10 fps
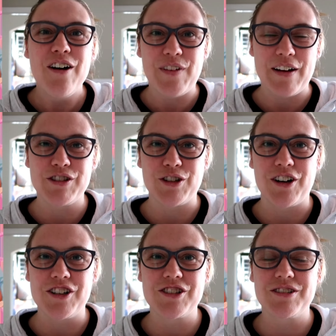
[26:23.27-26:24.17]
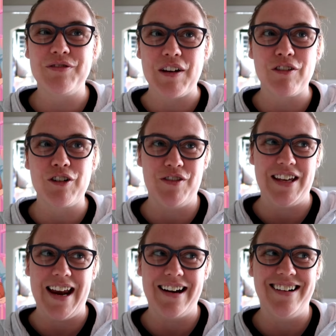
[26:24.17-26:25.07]
Five stars. Favourite of
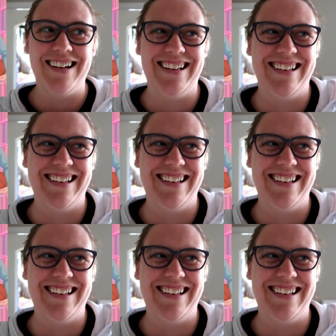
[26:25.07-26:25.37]
the year.